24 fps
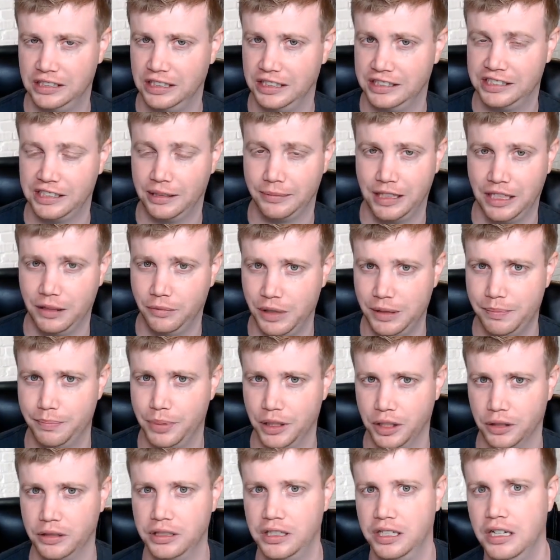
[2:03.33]
it's something we
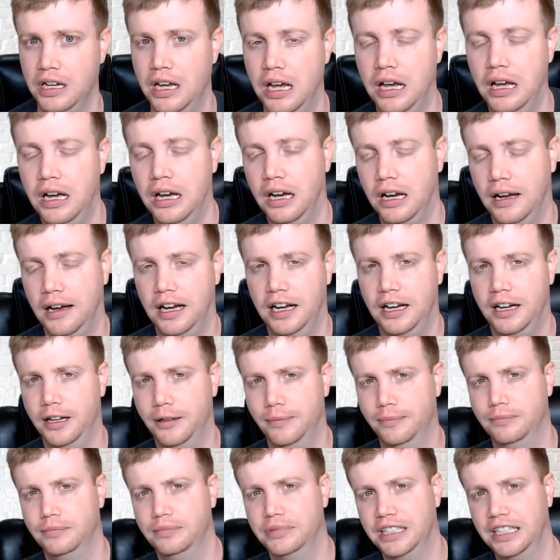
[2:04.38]
built,
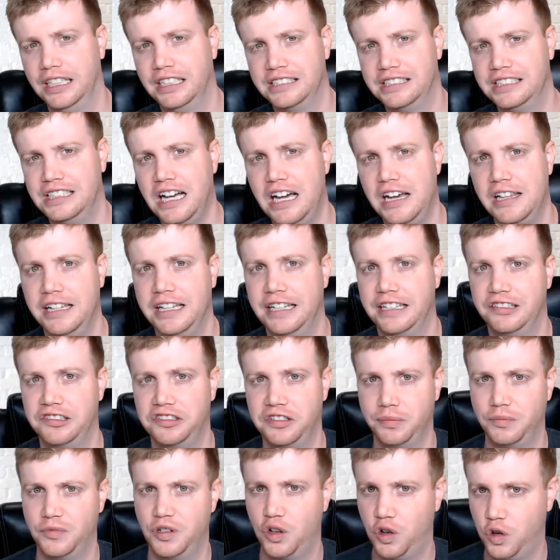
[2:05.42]
and it's not like
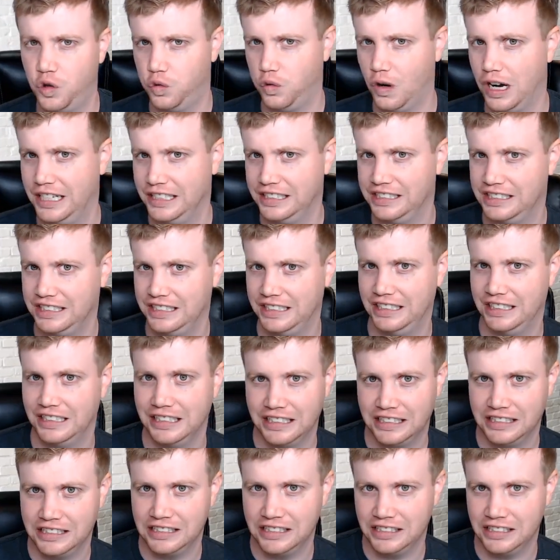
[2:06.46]
some crazy